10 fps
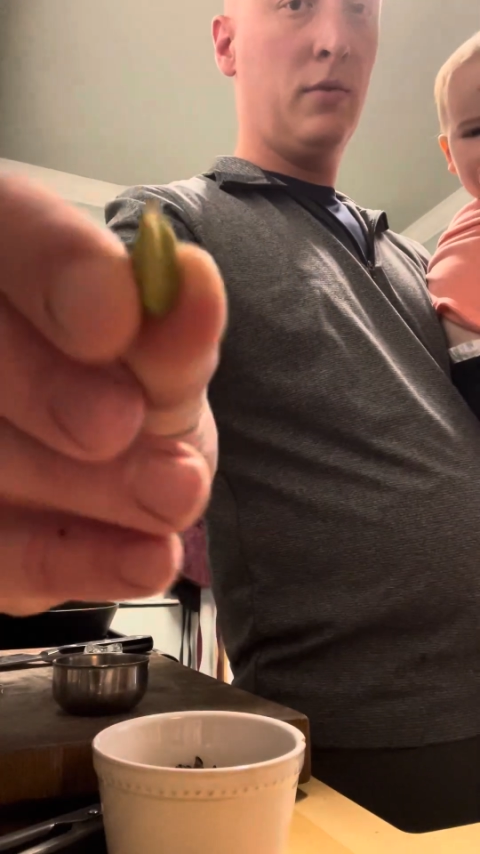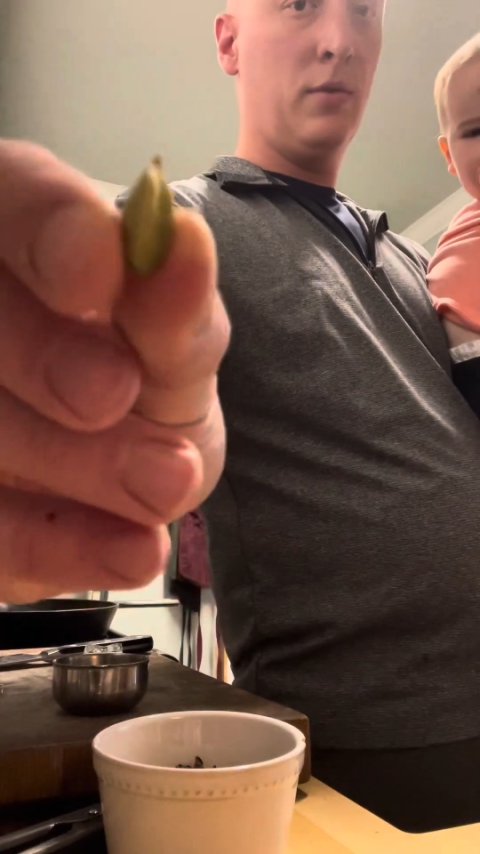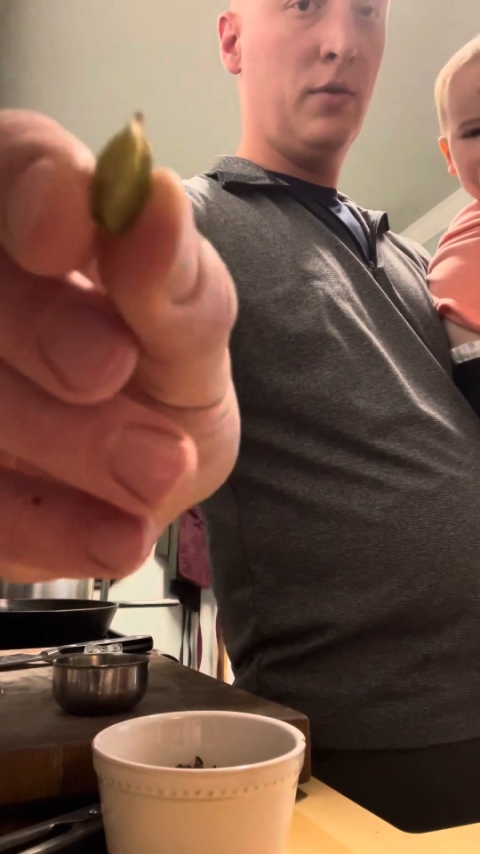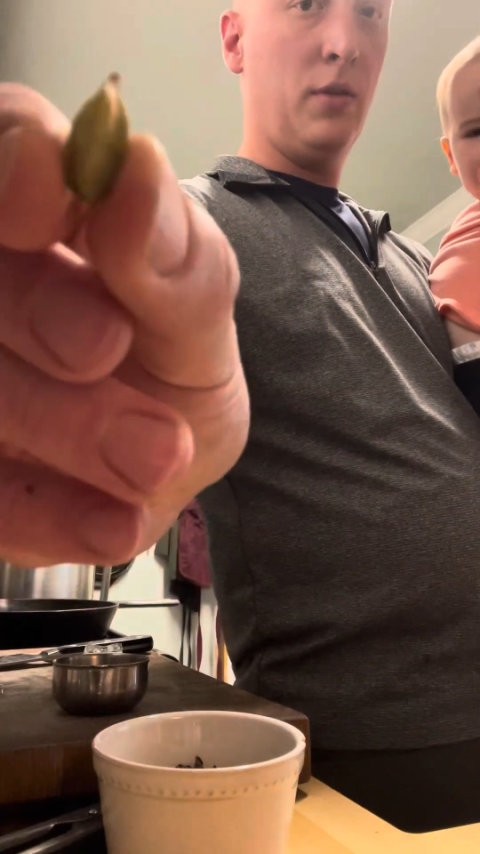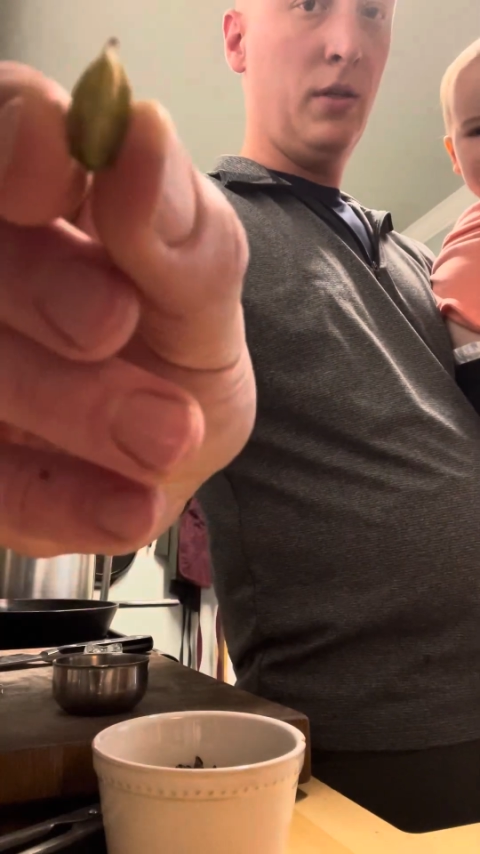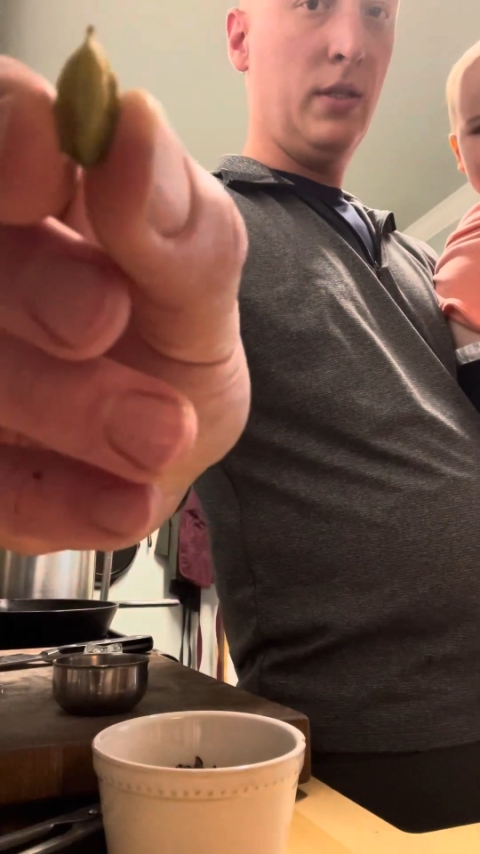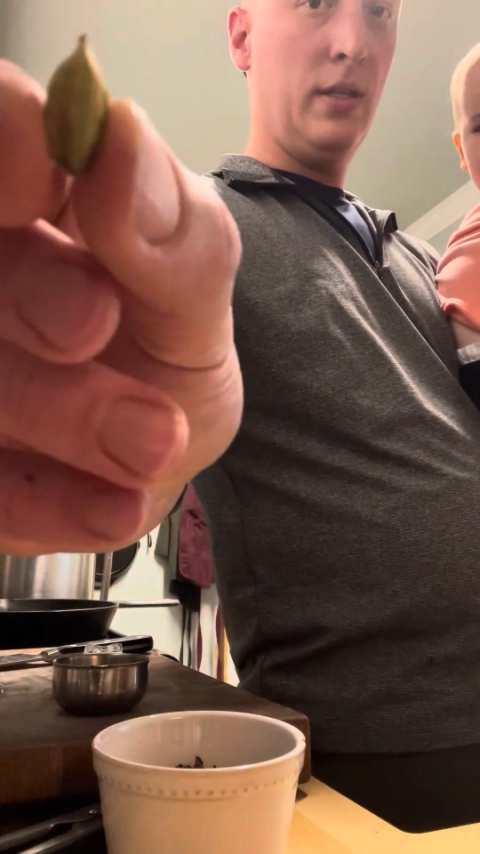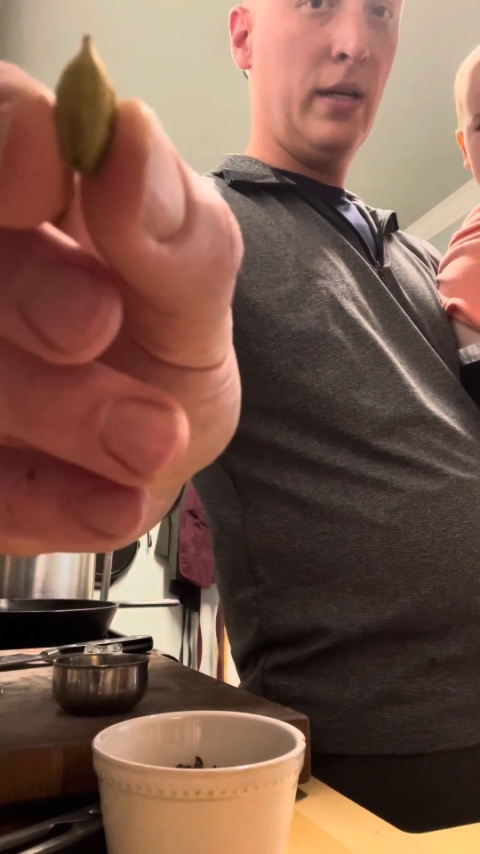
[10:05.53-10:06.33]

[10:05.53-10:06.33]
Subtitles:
So you can see